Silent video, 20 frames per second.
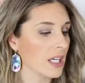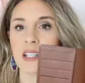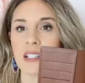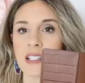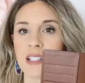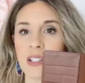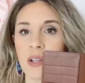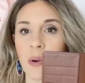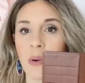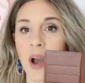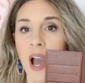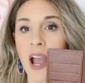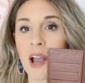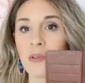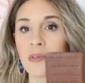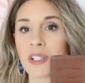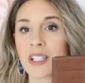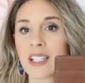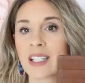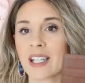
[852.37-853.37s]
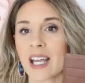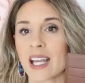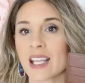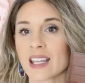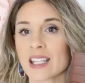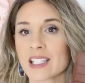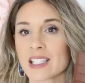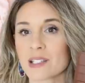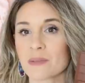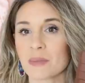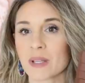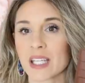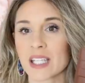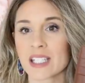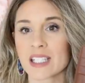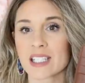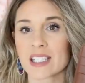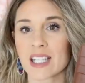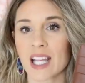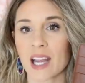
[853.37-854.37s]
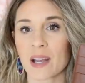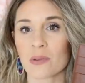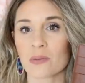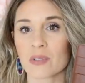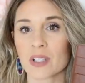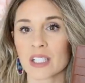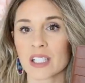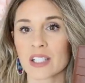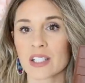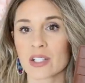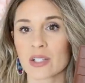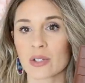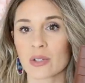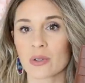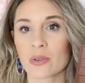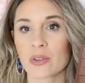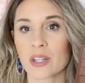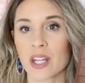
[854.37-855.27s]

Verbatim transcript: So I really like this piece, I really do.